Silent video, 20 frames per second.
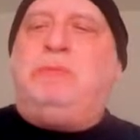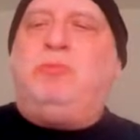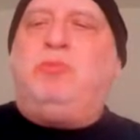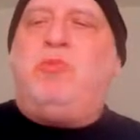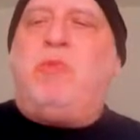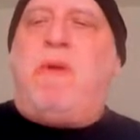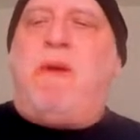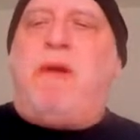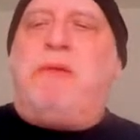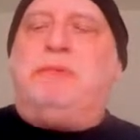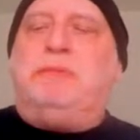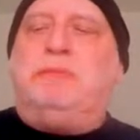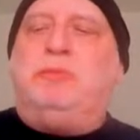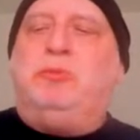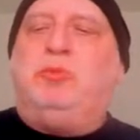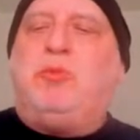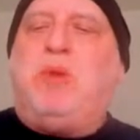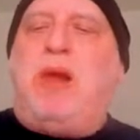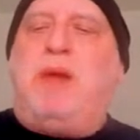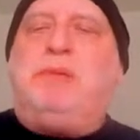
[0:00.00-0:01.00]
Well,
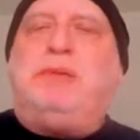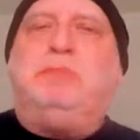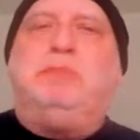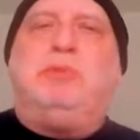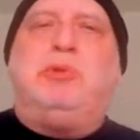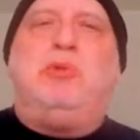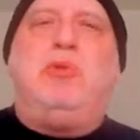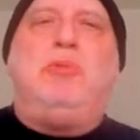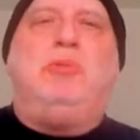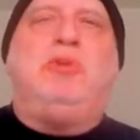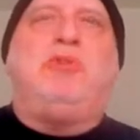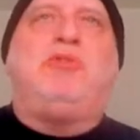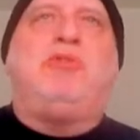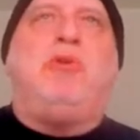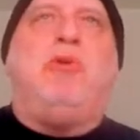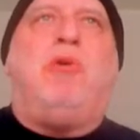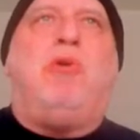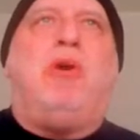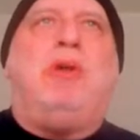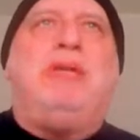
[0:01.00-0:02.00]
and then Boone was
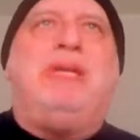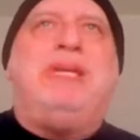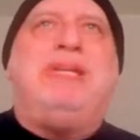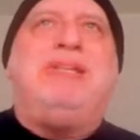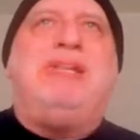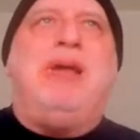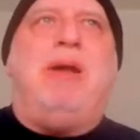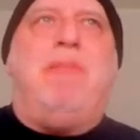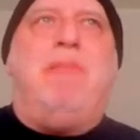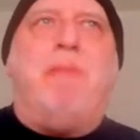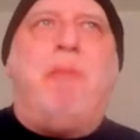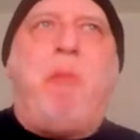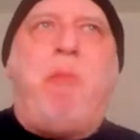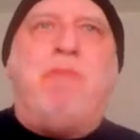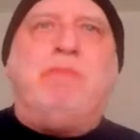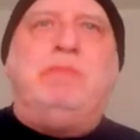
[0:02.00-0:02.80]
calling them